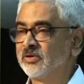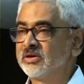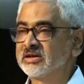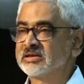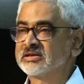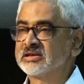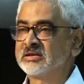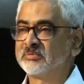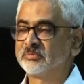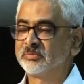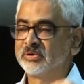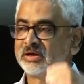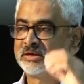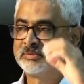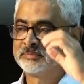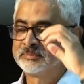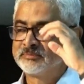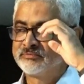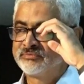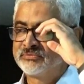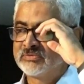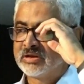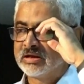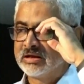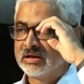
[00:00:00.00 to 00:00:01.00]
For example,
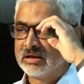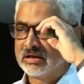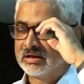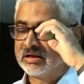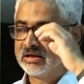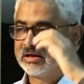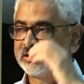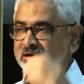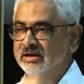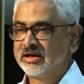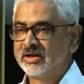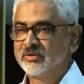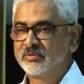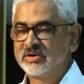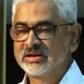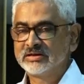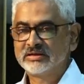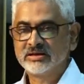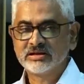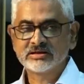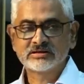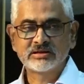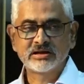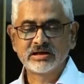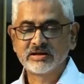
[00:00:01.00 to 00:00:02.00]
uh, during
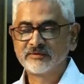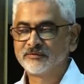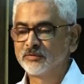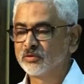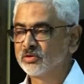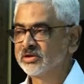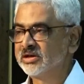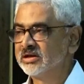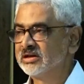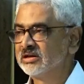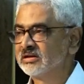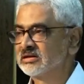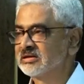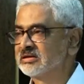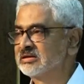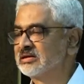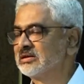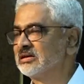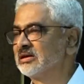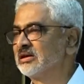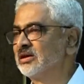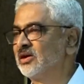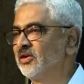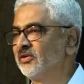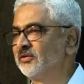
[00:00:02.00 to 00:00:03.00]
these 34
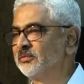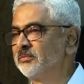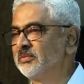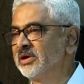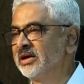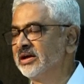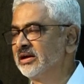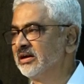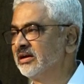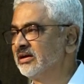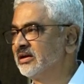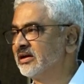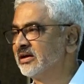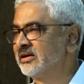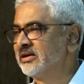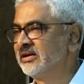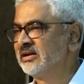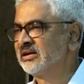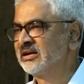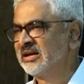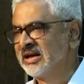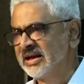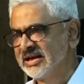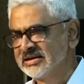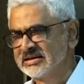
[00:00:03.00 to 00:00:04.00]
years uh, of my
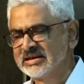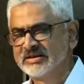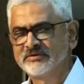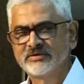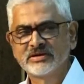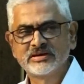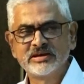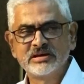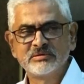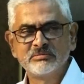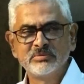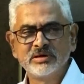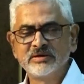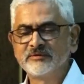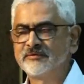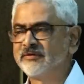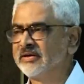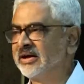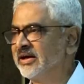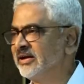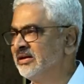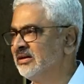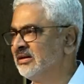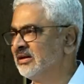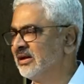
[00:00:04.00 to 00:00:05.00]
career, has everything been
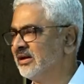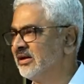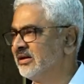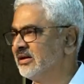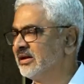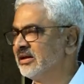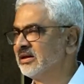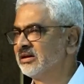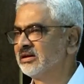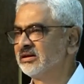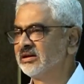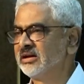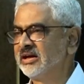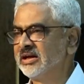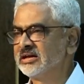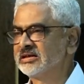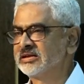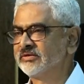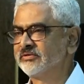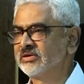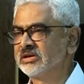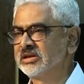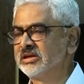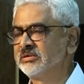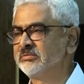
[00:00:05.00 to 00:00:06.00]
fine? And uh,
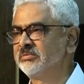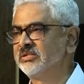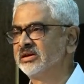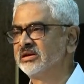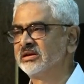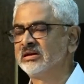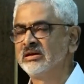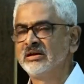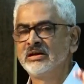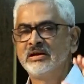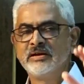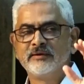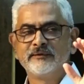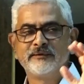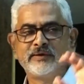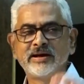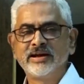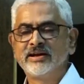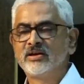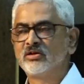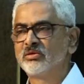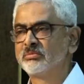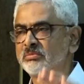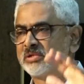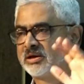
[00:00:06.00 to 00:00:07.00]
has everything been
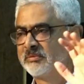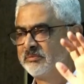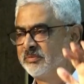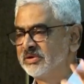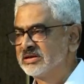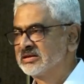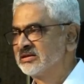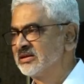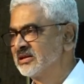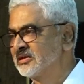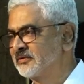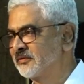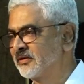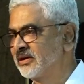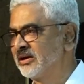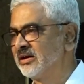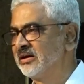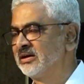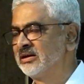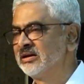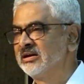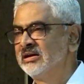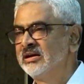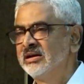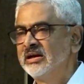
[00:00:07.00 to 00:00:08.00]
fine on my business
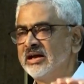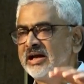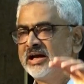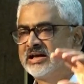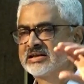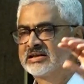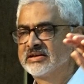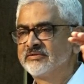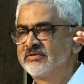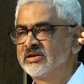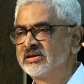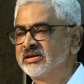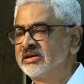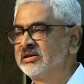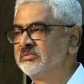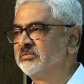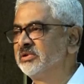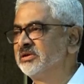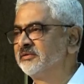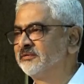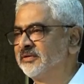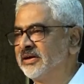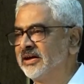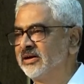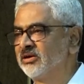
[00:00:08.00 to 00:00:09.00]
front? Has everything
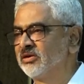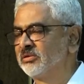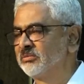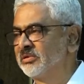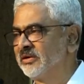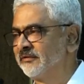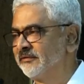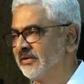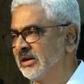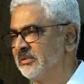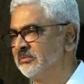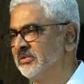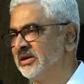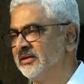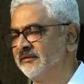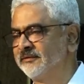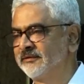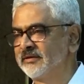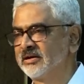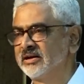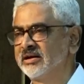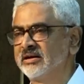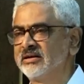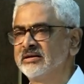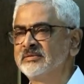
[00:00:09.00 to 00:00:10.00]
been fine on my family
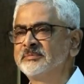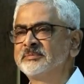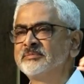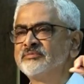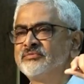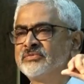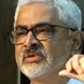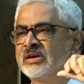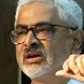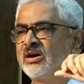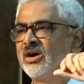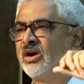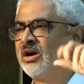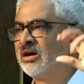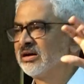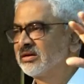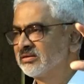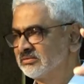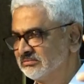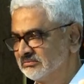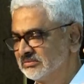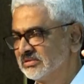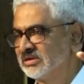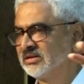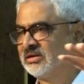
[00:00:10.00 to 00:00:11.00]
front?
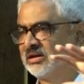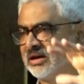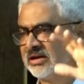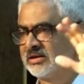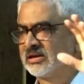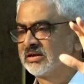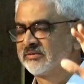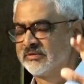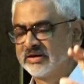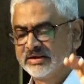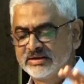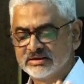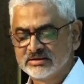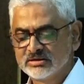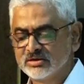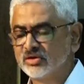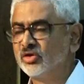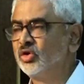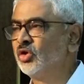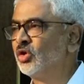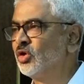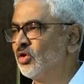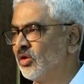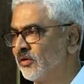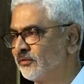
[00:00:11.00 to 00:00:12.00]
Or uh, otherwise?
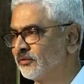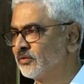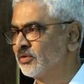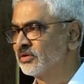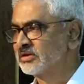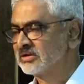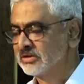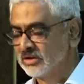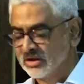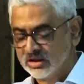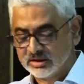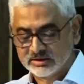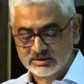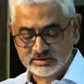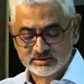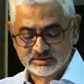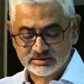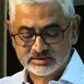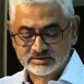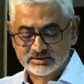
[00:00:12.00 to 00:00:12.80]
No, of course not.